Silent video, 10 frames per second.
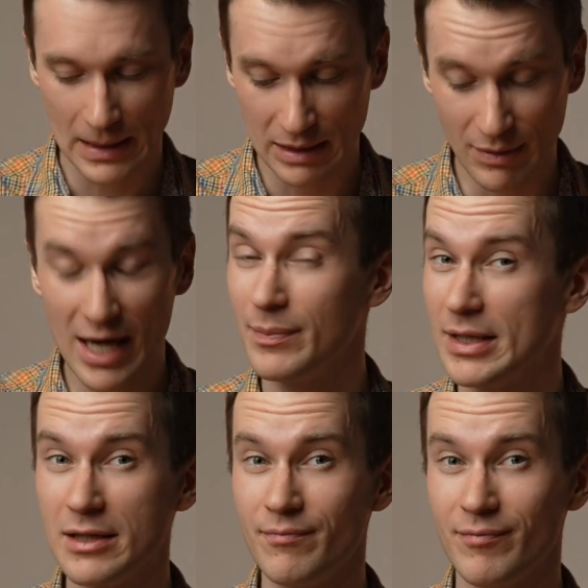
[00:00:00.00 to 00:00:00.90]
in my
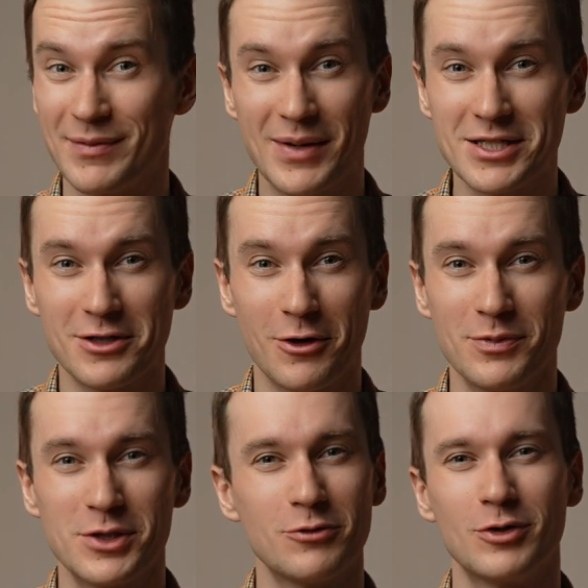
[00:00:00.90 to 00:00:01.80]
opinion, the best
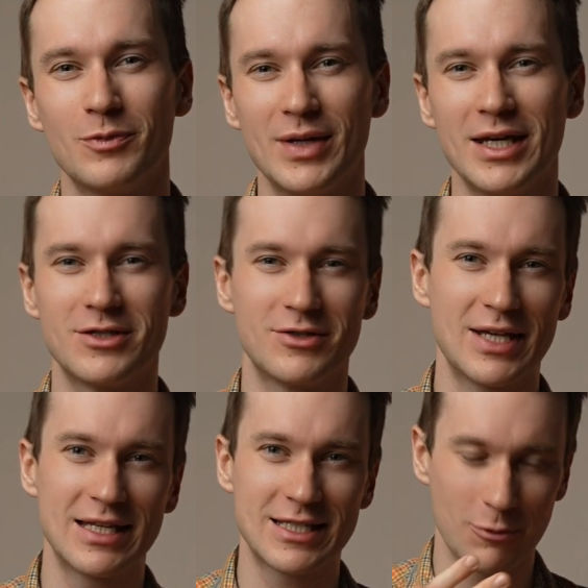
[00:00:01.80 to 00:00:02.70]
option would be to
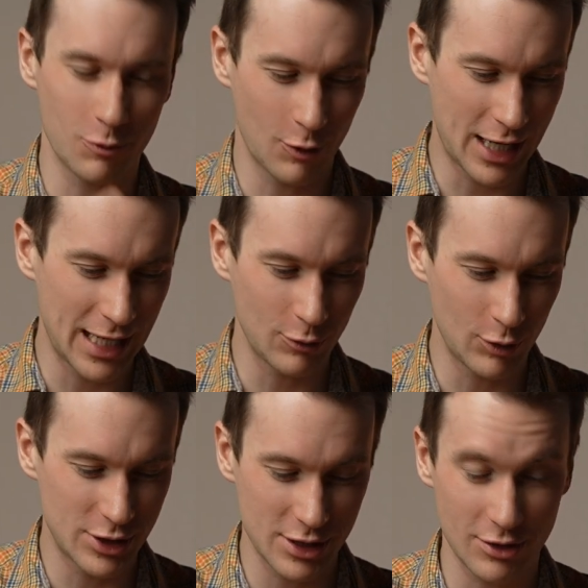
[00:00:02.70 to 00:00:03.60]
take some wine
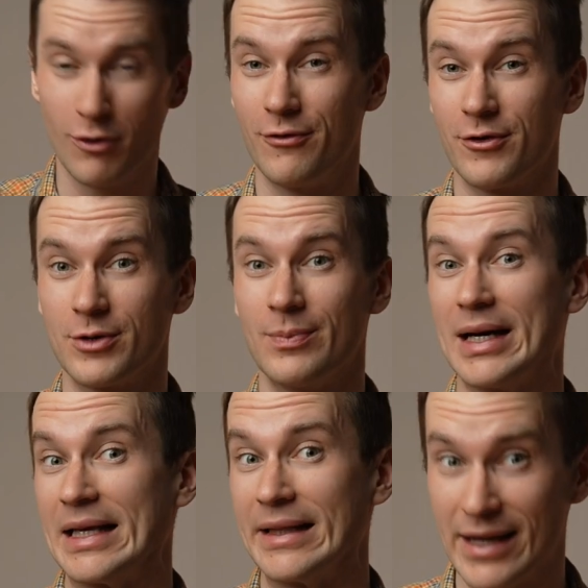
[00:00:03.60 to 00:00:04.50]
which is offered
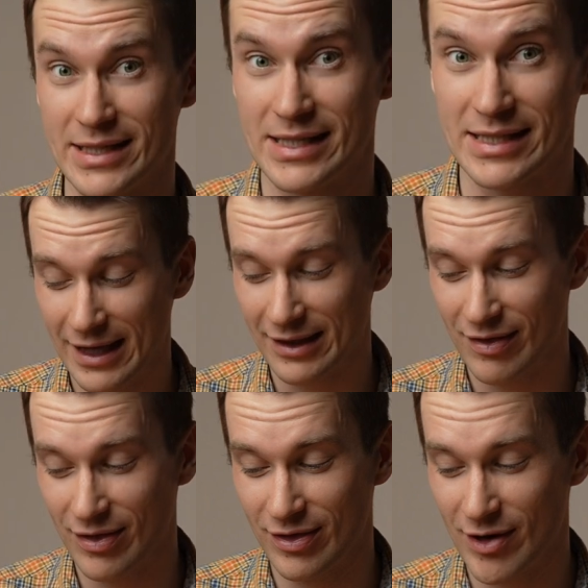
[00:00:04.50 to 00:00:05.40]
by glasses. Like,
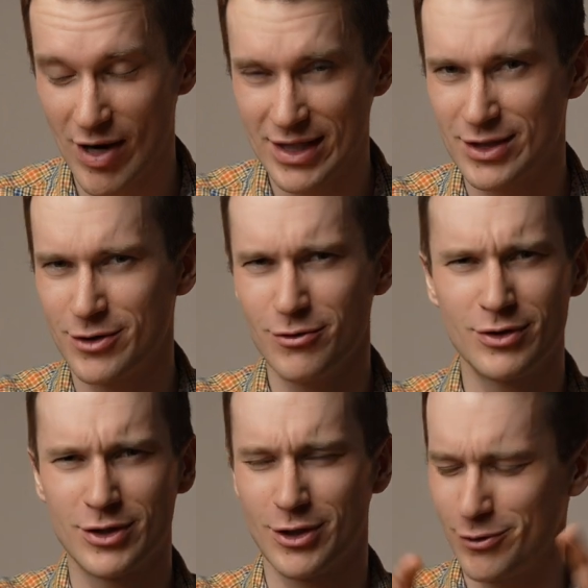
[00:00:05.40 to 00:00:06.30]
there are two
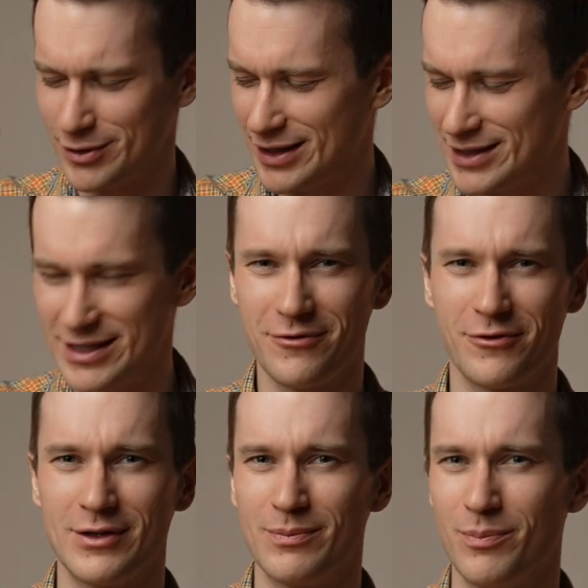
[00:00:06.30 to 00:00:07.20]
totally
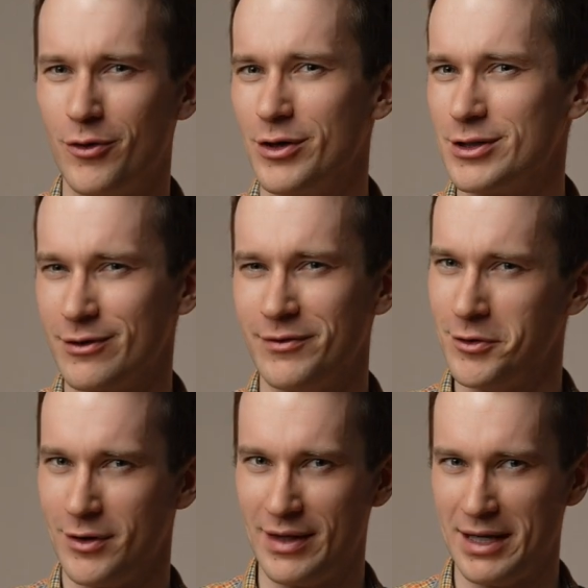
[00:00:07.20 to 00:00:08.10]
different points of
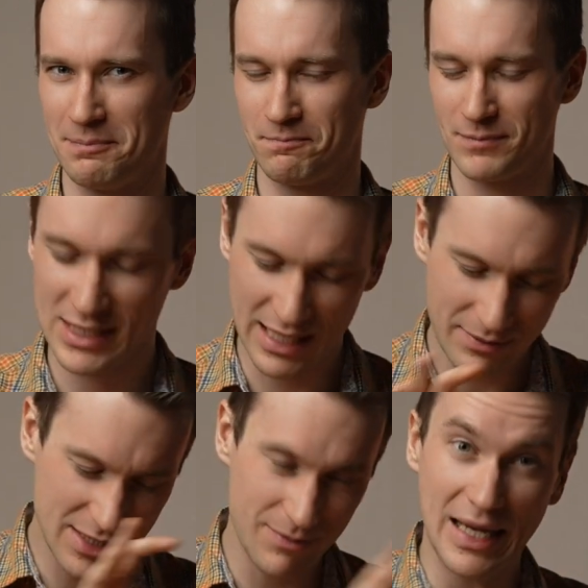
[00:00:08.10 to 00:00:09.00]
view on that. Some
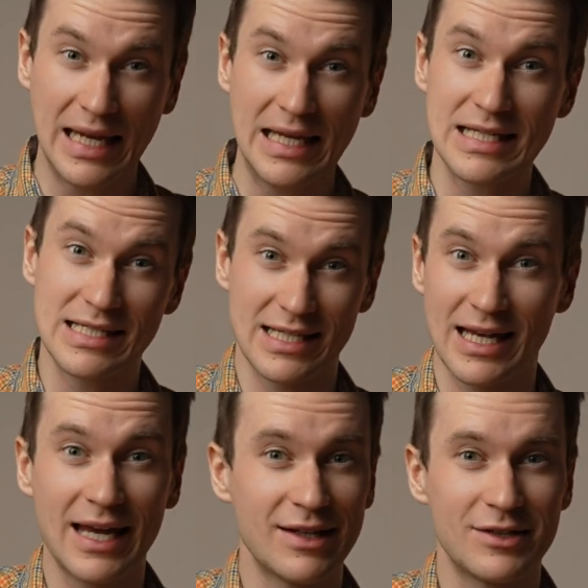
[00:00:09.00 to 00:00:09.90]
sommeliers
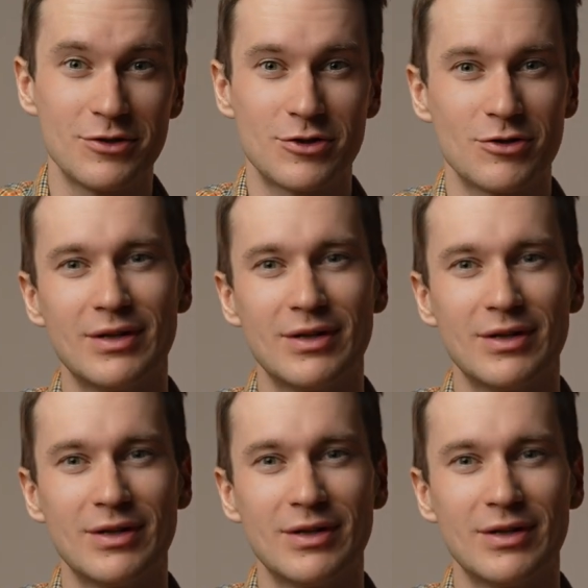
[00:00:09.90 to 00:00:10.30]
say that you should